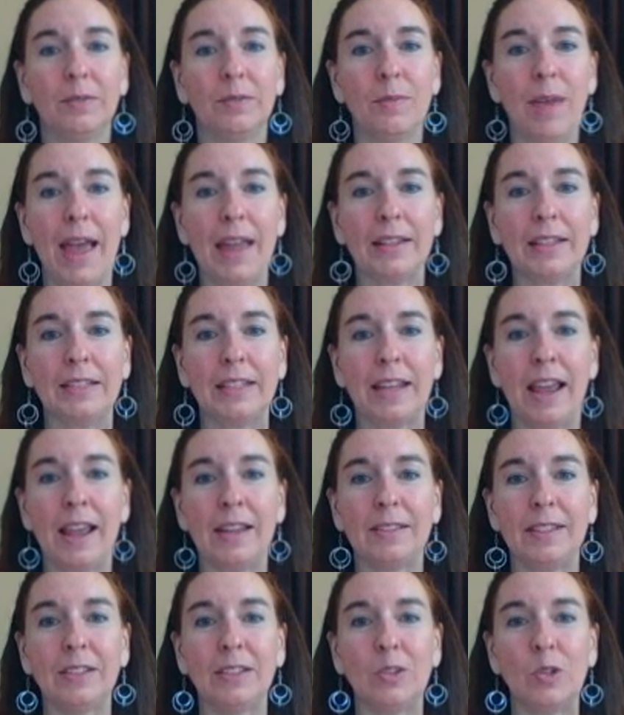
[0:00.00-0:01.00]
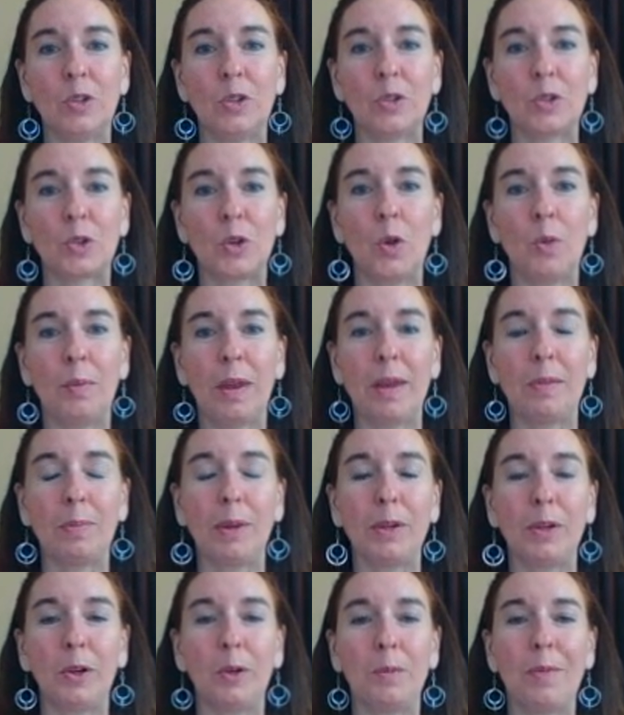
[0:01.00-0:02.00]
magnetizing to your soulmate,
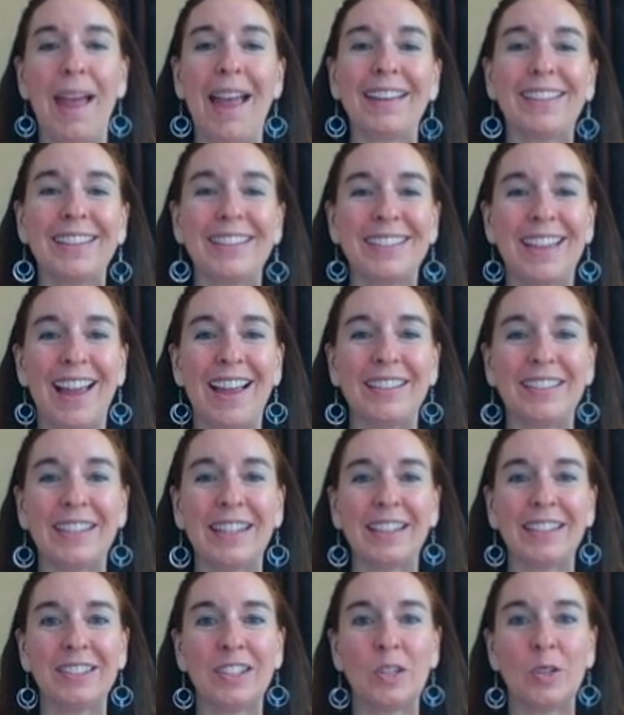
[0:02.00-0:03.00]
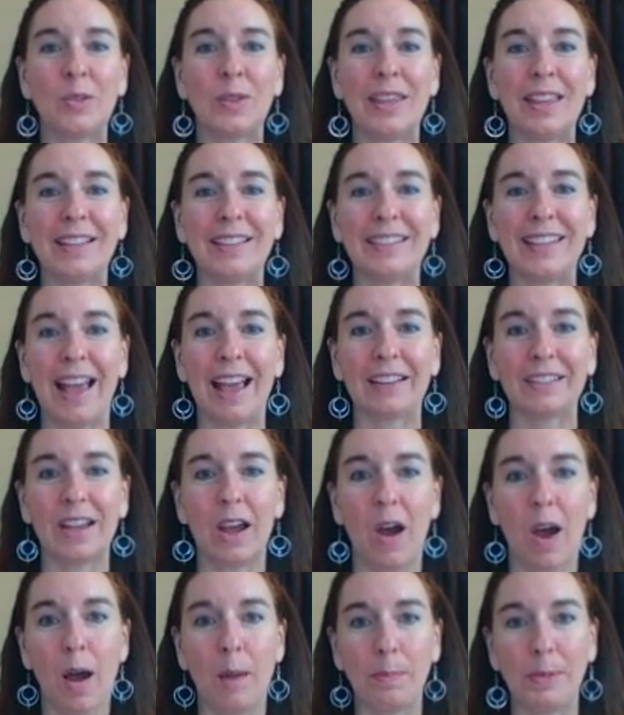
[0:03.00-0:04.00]
but you're magnetizing to the exact
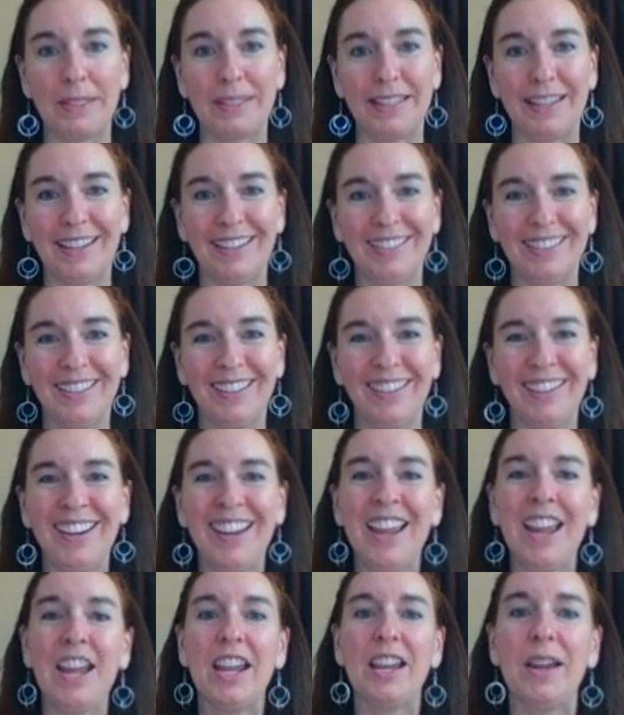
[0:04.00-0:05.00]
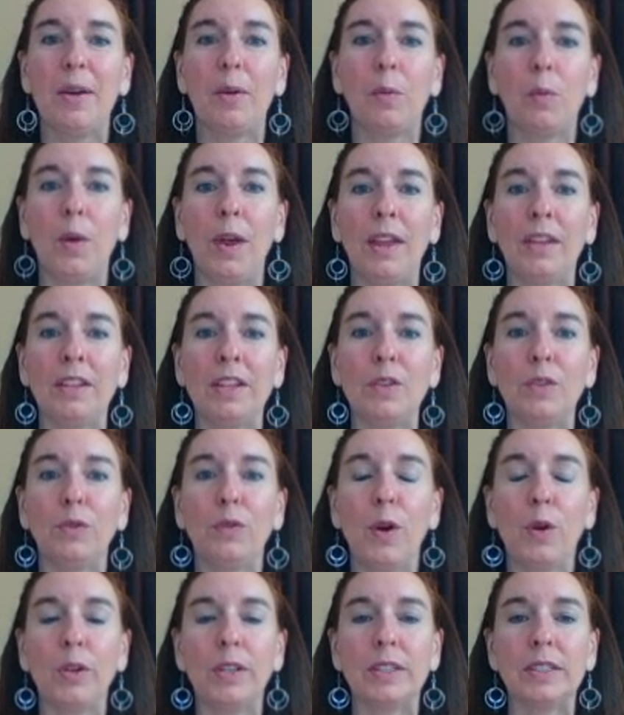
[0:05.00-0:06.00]
opposite. When you
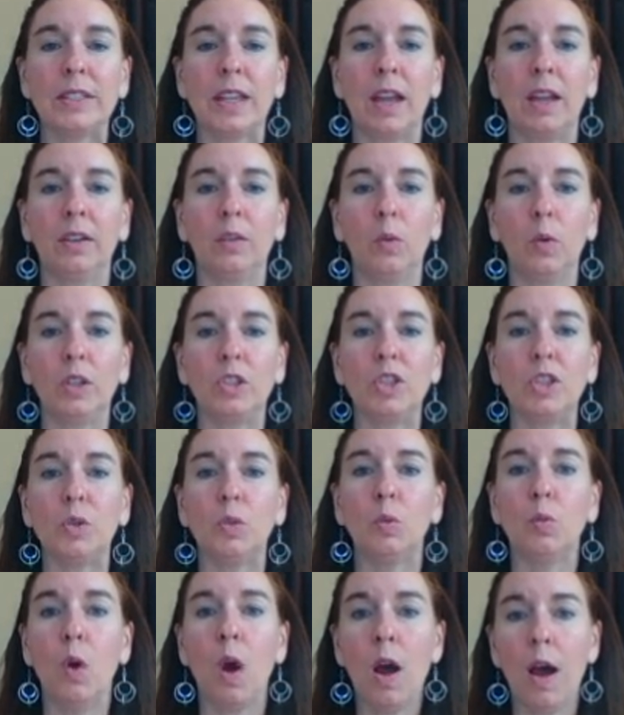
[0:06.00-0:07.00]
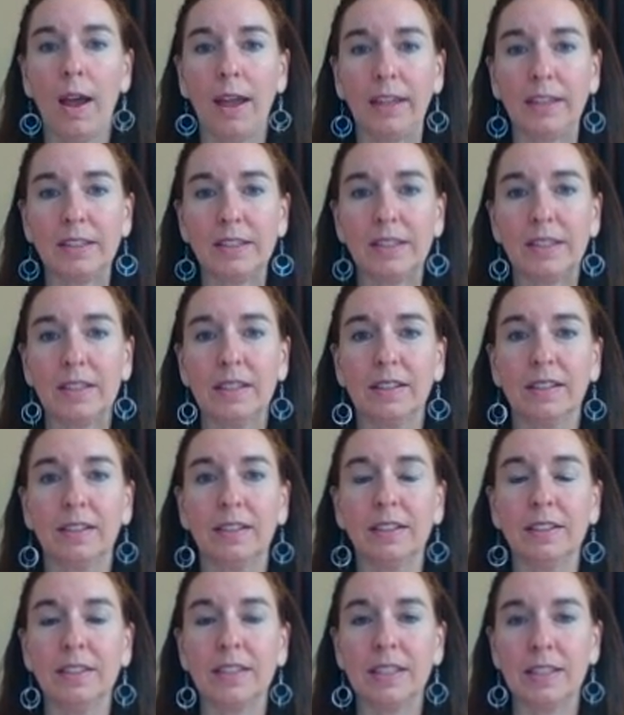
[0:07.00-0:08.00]
focus on what you want
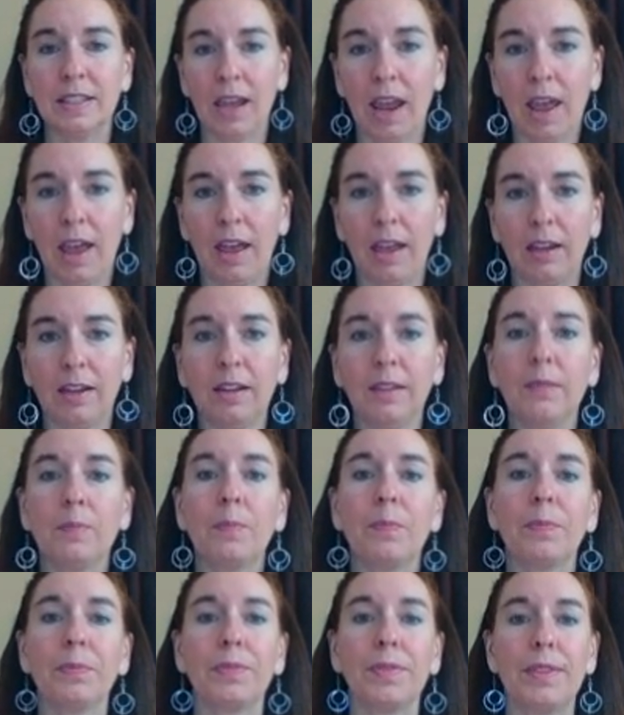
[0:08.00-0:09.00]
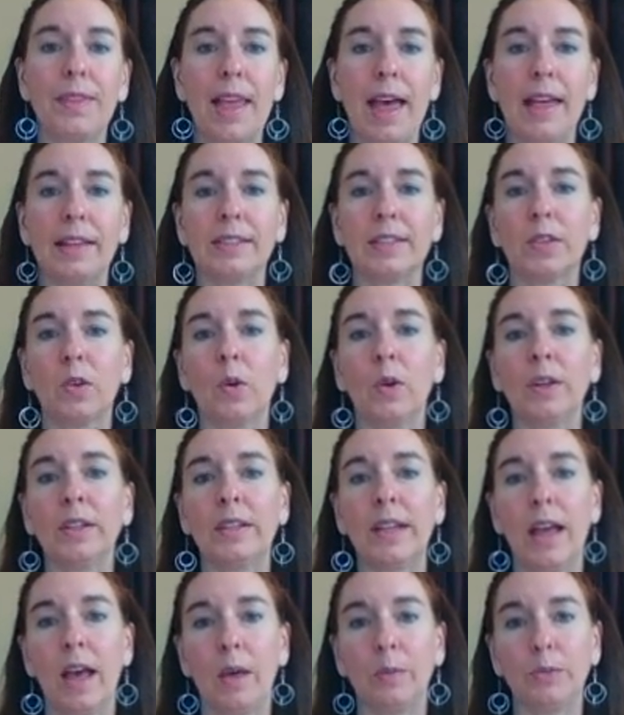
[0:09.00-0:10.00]
instead, that's going
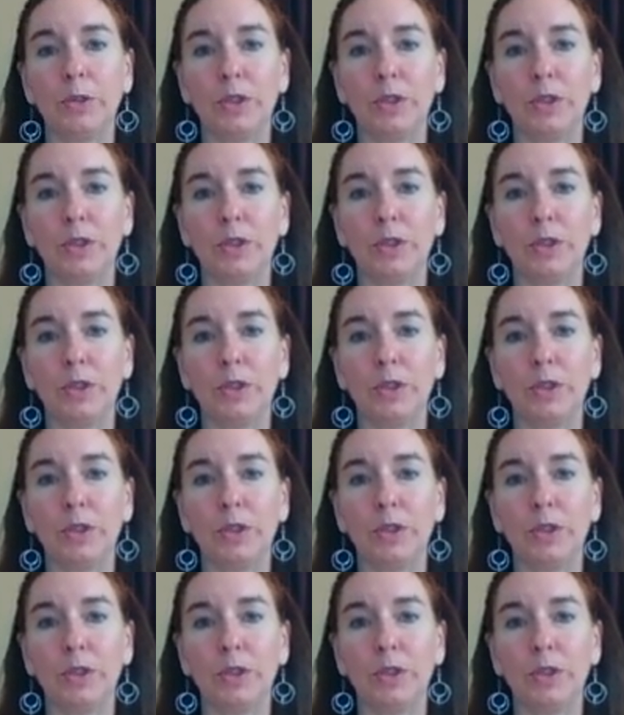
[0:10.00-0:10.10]
to help